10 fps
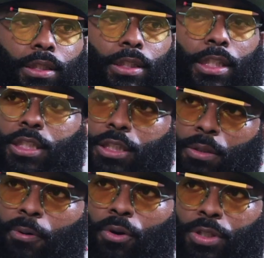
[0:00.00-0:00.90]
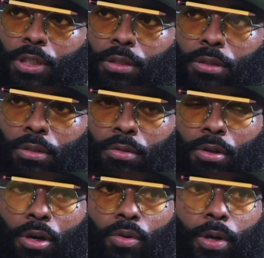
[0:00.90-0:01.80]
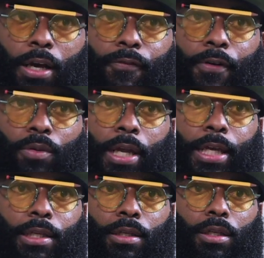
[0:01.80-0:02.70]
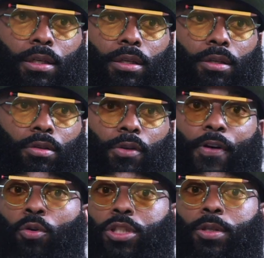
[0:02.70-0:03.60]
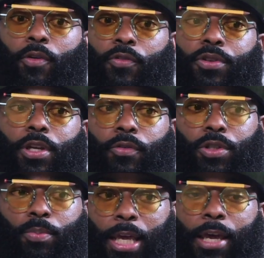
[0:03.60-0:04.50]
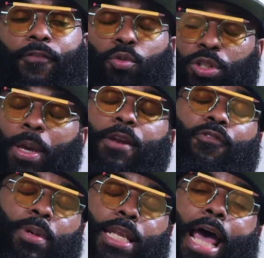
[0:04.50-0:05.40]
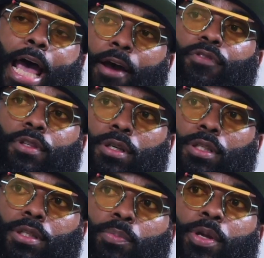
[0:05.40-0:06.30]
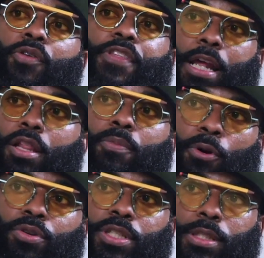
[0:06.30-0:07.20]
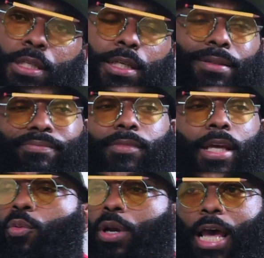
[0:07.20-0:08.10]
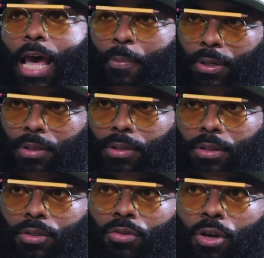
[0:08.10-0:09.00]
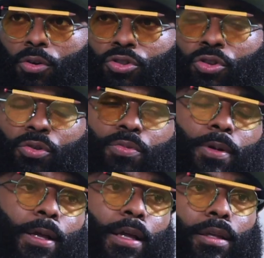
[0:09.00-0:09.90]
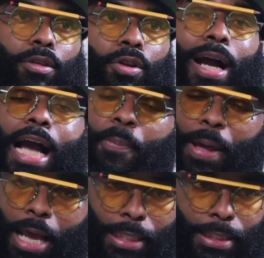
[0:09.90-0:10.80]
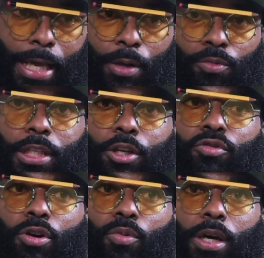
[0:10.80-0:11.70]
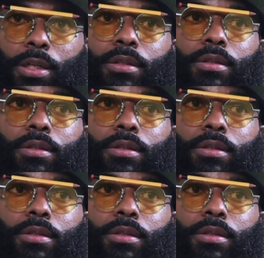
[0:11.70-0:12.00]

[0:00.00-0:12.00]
this is the person, you know. And I felt like, you know, if it was made for me to have to be with that other person, it would have happened, you know. So, you know, I got past that and was like, you know what,